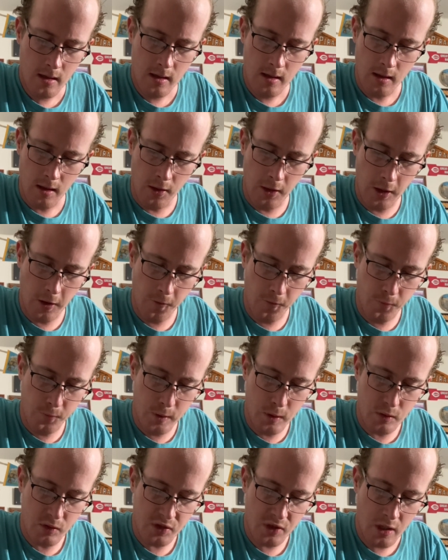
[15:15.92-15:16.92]
Their
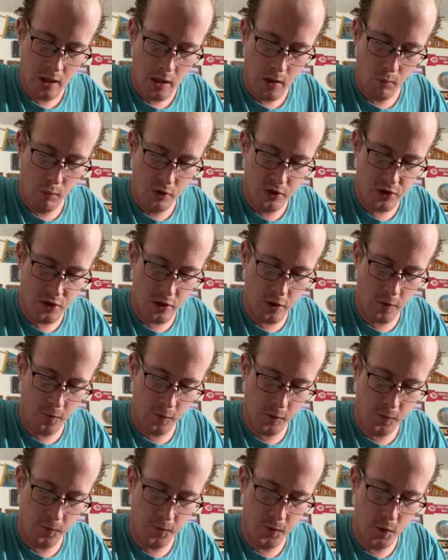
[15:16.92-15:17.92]
fruit will serve
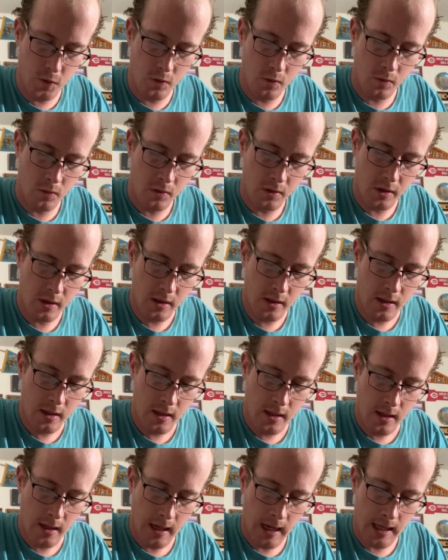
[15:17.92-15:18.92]
for food,
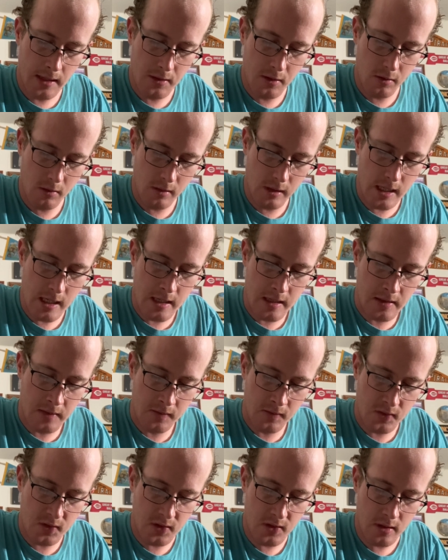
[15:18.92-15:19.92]
and their
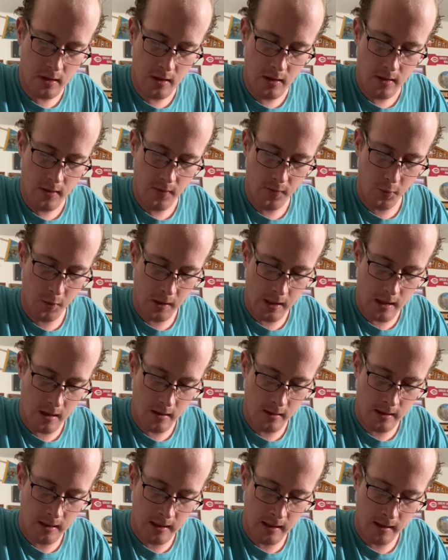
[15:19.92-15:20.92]
leaves for
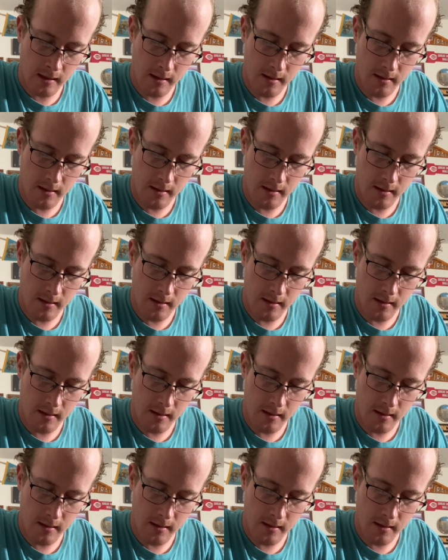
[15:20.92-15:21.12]
healing.